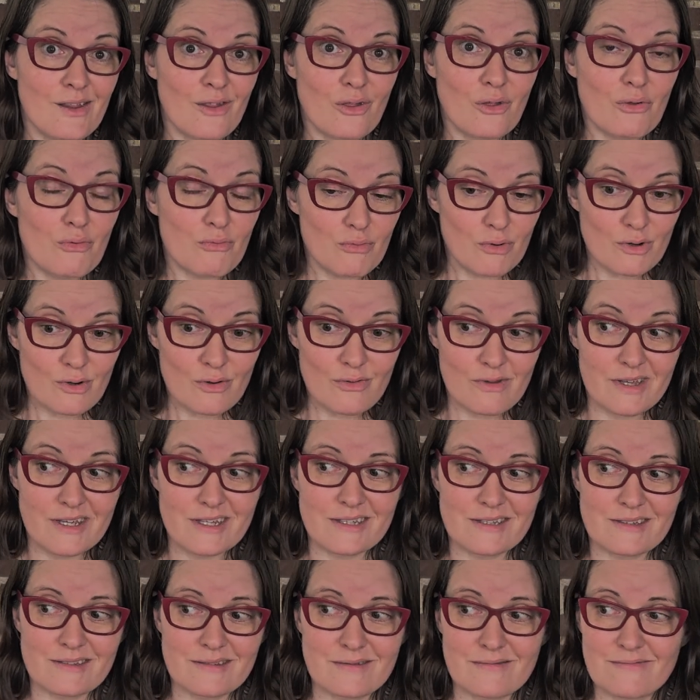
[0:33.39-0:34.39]
through
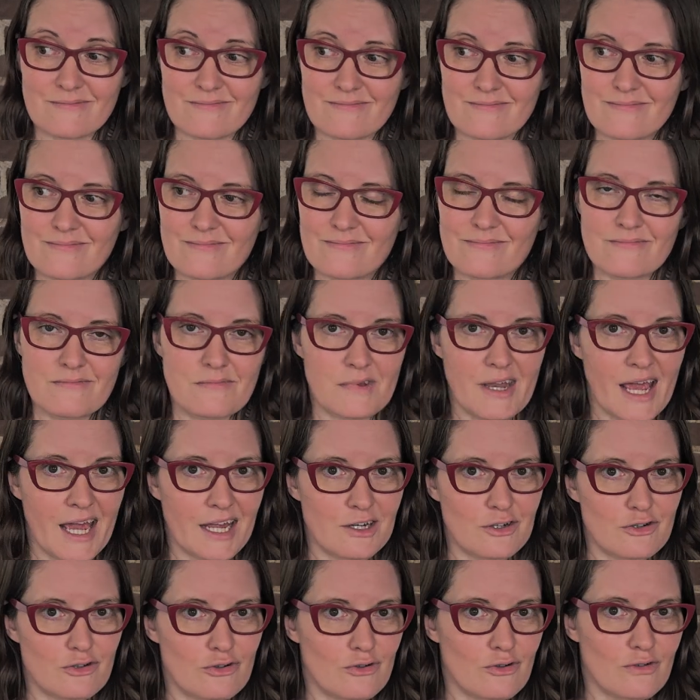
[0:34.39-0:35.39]
these
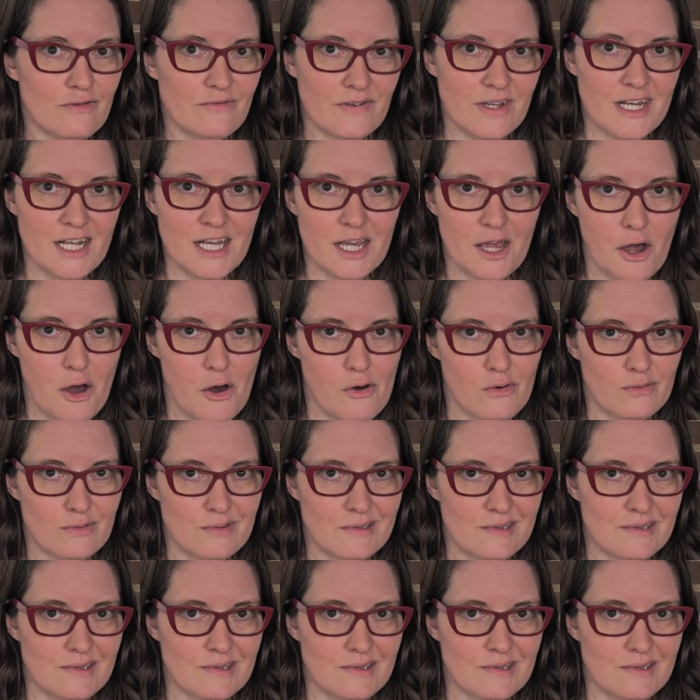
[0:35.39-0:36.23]
natural videos.